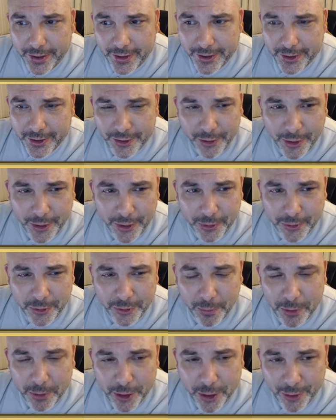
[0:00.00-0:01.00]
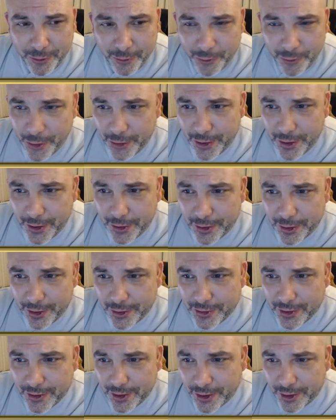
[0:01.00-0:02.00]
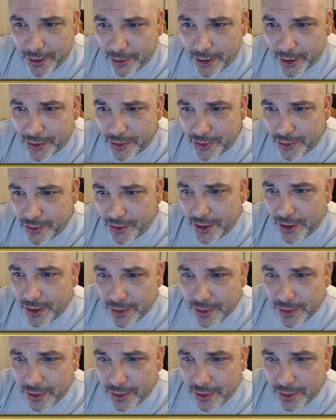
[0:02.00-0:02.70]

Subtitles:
So in other words, really, that's the craziest thing.